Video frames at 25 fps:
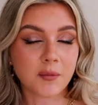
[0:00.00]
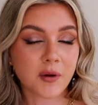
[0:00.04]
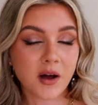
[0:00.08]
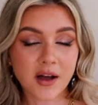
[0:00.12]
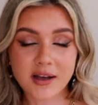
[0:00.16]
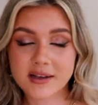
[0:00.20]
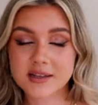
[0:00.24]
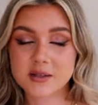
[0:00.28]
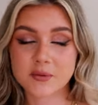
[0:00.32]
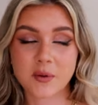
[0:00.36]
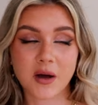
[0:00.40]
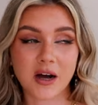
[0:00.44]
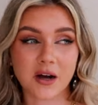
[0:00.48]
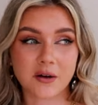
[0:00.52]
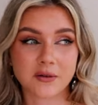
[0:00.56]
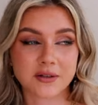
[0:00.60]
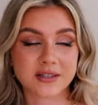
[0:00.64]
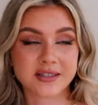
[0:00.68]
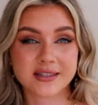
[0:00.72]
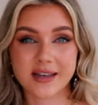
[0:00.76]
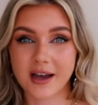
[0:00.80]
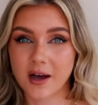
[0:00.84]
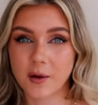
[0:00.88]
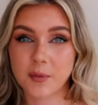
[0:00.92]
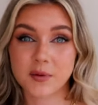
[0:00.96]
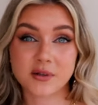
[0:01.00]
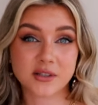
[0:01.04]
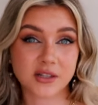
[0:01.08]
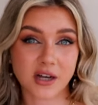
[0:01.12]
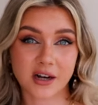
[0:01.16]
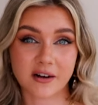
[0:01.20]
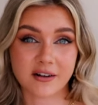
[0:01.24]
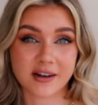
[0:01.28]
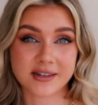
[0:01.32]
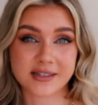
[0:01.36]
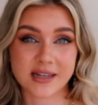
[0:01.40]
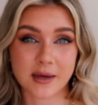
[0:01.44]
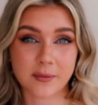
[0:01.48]
I might as well set up a
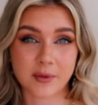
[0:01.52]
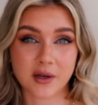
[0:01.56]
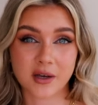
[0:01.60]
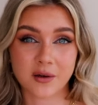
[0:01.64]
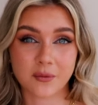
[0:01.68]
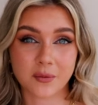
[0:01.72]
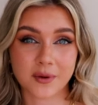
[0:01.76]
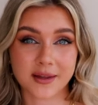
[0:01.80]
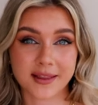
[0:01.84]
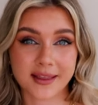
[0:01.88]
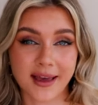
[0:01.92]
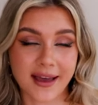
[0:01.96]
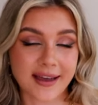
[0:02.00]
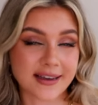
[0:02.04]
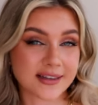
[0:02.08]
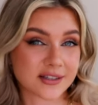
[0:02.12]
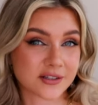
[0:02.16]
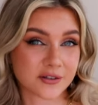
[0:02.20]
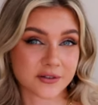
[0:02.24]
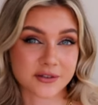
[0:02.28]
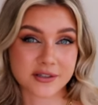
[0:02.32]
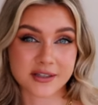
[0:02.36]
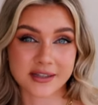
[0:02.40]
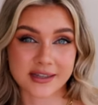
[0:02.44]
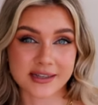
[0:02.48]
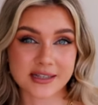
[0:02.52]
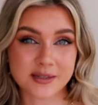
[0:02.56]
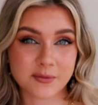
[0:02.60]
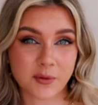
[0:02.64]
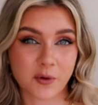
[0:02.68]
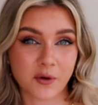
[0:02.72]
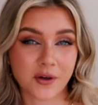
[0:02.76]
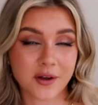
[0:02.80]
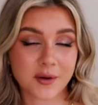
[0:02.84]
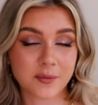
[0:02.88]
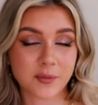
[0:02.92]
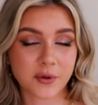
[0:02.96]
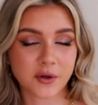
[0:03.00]
direct debit with ASOS at this
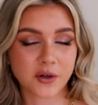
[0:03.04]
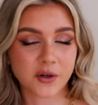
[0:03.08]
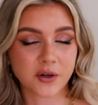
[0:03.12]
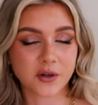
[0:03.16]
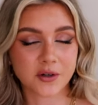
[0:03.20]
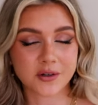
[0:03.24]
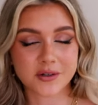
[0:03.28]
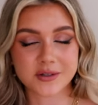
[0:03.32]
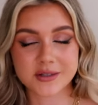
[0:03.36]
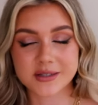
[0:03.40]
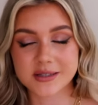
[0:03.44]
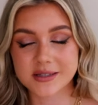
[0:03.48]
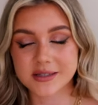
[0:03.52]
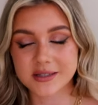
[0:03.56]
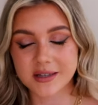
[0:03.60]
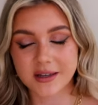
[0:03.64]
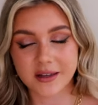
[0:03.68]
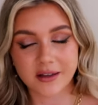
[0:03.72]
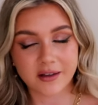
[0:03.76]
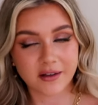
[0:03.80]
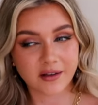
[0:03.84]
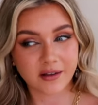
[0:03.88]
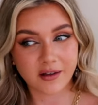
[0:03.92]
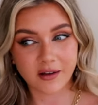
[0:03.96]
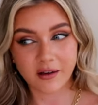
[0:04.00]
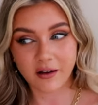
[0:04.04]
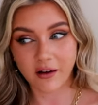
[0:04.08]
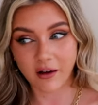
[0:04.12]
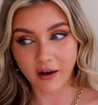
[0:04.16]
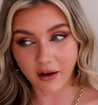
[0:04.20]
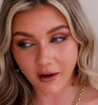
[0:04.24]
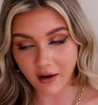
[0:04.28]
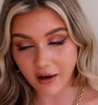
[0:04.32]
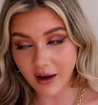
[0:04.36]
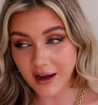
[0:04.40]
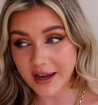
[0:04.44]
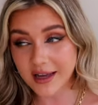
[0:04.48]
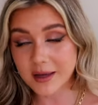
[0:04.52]
point because
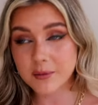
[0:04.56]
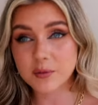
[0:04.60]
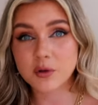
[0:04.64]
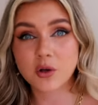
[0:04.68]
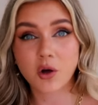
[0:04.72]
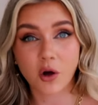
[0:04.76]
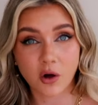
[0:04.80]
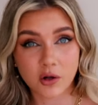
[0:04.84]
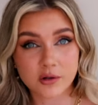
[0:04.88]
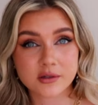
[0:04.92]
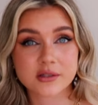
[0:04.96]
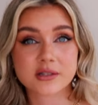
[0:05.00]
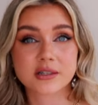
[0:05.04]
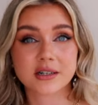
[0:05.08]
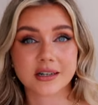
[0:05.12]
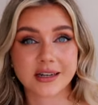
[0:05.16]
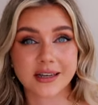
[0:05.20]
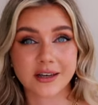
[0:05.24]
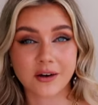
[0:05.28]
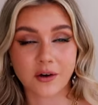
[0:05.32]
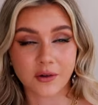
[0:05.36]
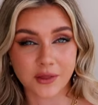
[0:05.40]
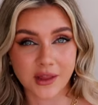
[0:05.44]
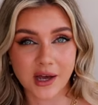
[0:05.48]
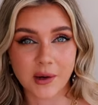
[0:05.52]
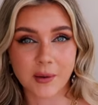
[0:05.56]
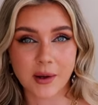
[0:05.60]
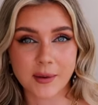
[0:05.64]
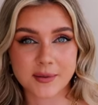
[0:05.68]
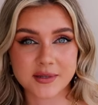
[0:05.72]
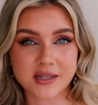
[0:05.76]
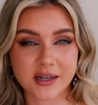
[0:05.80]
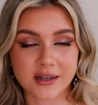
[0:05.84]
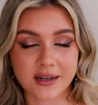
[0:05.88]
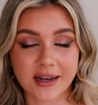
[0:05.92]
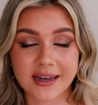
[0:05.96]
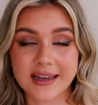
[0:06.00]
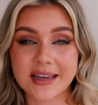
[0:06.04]
I am constantly on their
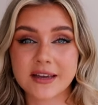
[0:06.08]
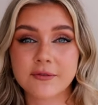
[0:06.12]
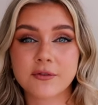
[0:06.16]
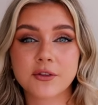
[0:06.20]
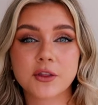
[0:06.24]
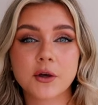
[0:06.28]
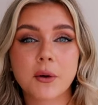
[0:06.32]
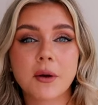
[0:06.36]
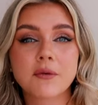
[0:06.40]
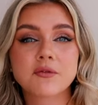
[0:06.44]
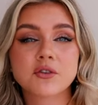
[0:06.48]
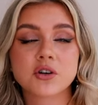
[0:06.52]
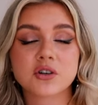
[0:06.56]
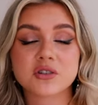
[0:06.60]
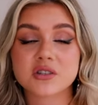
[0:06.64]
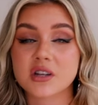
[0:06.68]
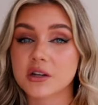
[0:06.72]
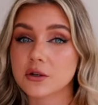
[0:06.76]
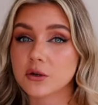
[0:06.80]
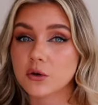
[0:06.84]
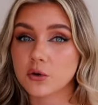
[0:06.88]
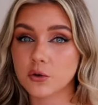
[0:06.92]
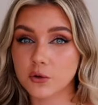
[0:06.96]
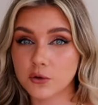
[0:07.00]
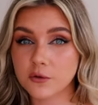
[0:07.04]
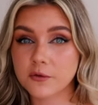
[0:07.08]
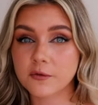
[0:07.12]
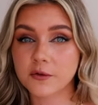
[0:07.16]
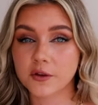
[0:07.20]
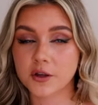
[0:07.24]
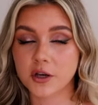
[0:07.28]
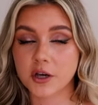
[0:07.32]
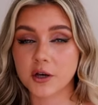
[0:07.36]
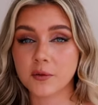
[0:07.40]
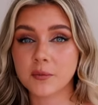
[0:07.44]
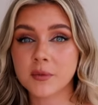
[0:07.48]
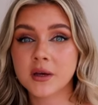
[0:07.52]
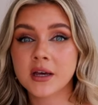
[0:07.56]
website. Like, even though I've not done a haul for
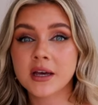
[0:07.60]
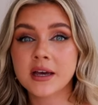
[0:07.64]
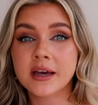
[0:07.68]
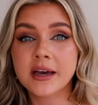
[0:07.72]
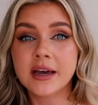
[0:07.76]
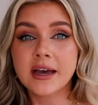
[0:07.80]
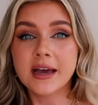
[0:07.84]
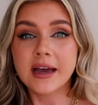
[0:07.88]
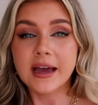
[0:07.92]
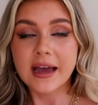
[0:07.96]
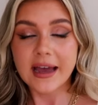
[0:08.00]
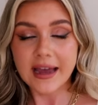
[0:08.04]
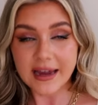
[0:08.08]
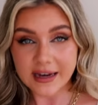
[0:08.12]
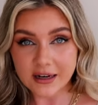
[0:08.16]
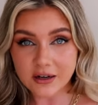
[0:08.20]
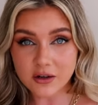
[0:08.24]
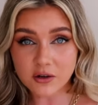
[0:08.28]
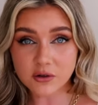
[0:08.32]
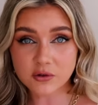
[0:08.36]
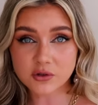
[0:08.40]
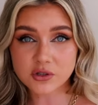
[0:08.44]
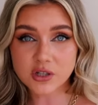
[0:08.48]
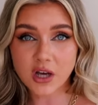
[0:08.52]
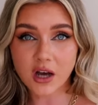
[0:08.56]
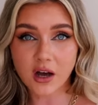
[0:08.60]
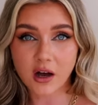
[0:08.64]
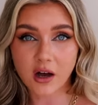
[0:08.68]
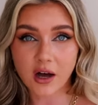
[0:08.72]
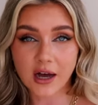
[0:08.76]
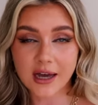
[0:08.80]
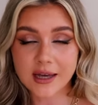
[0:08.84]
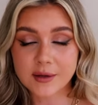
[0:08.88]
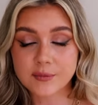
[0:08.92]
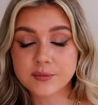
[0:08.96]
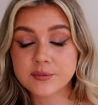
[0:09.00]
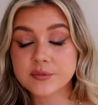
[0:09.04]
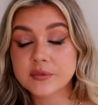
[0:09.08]
them in a long
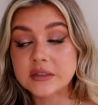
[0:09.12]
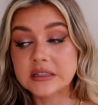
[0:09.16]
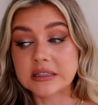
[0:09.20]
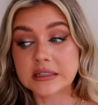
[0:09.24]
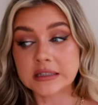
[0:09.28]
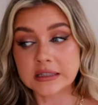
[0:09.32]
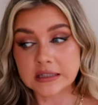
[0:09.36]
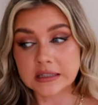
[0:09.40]
time,